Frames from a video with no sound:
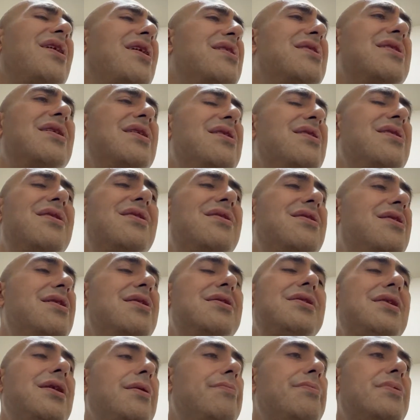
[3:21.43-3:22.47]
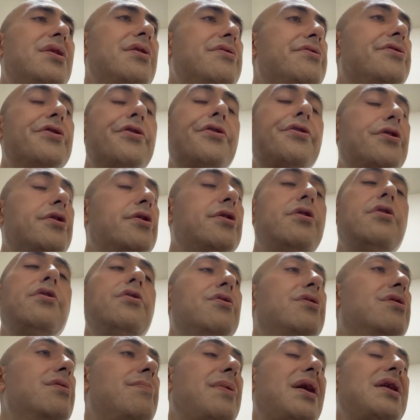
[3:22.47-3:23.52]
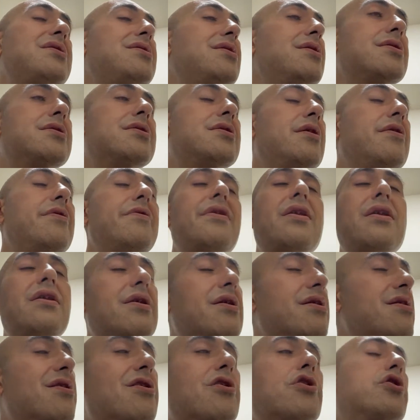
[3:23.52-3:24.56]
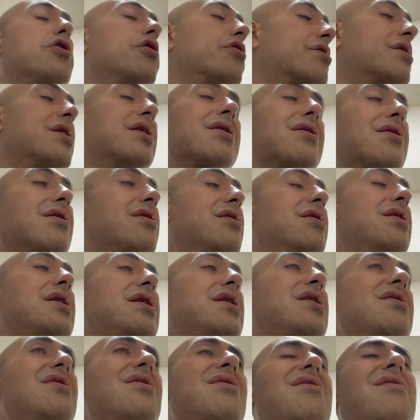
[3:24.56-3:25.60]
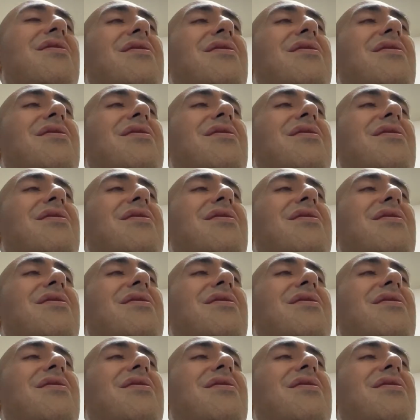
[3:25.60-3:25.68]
They seem to just do domestic service, they cook and clean.